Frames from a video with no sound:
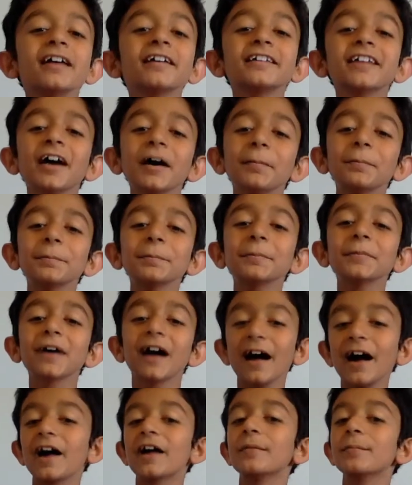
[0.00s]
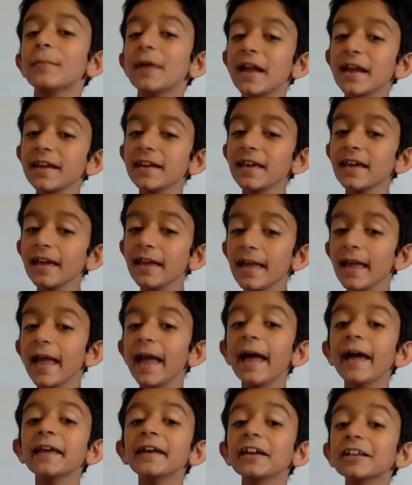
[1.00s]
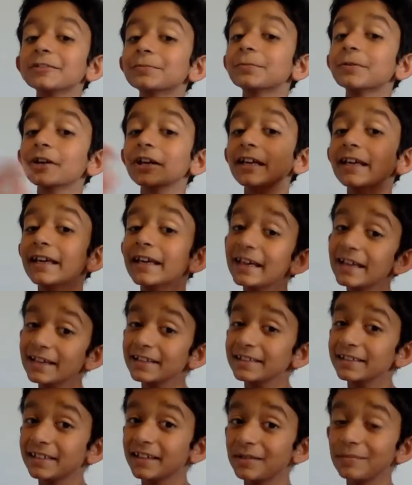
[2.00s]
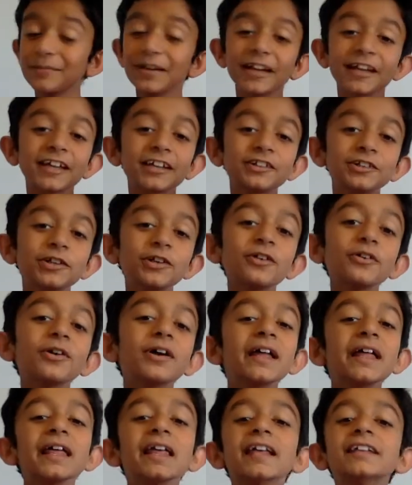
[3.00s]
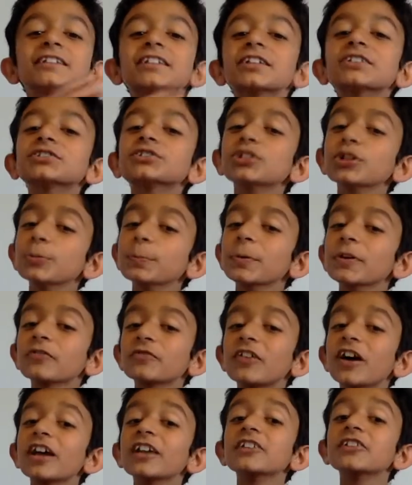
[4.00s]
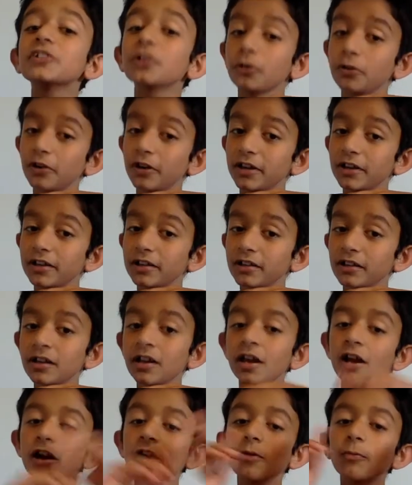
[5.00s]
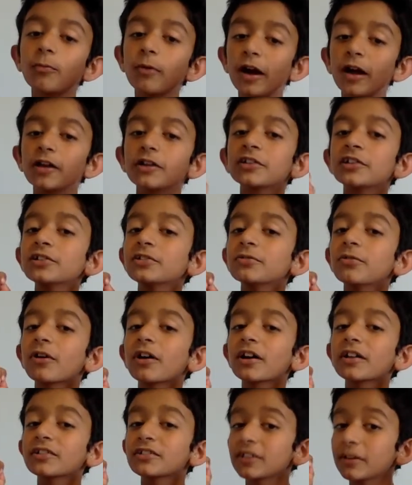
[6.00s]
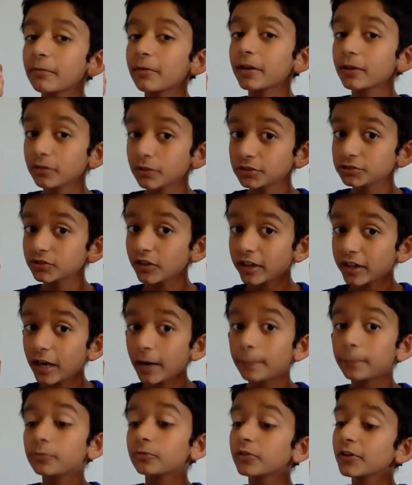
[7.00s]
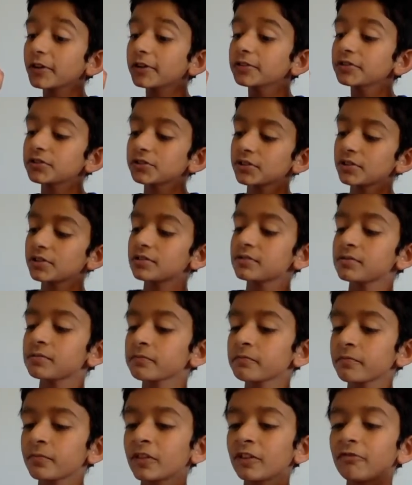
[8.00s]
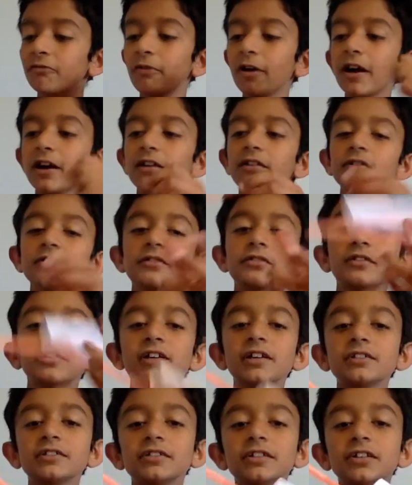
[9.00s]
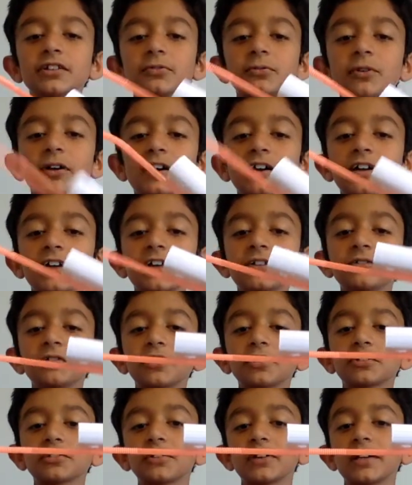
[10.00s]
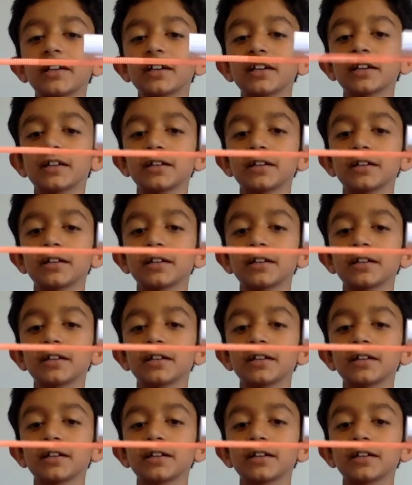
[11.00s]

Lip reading: Yep, I made it, and it's pretty easy to make it too. It's a super fun toy. Well, you want to see what it looks like up close? Well, this is what it looks like.